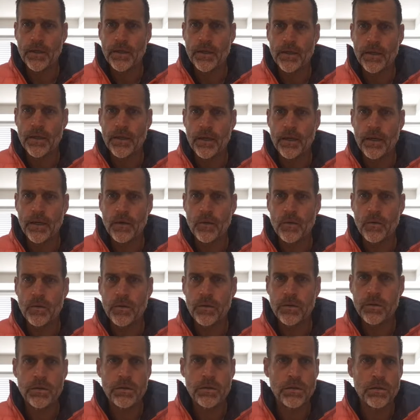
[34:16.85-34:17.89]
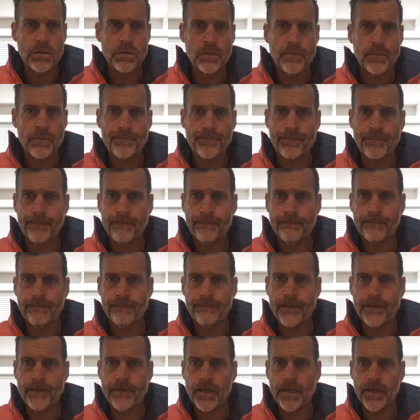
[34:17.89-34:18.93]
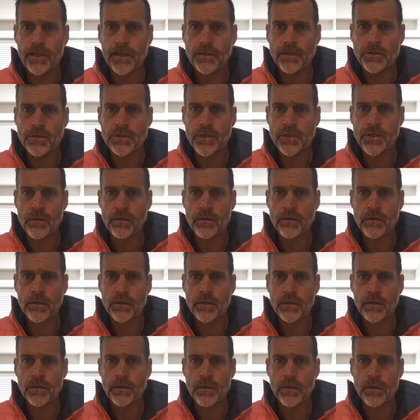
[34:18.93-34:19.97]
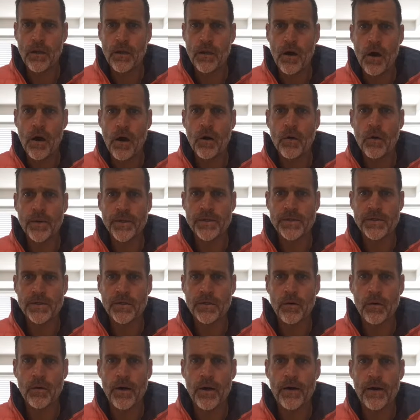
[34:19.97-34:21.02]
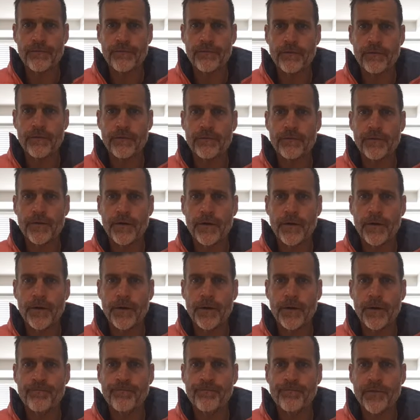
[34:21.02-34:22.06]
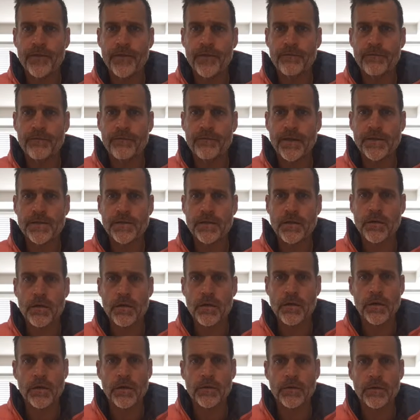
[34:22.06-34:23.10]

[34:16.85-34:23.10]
Now, they generally and always go off of phase current.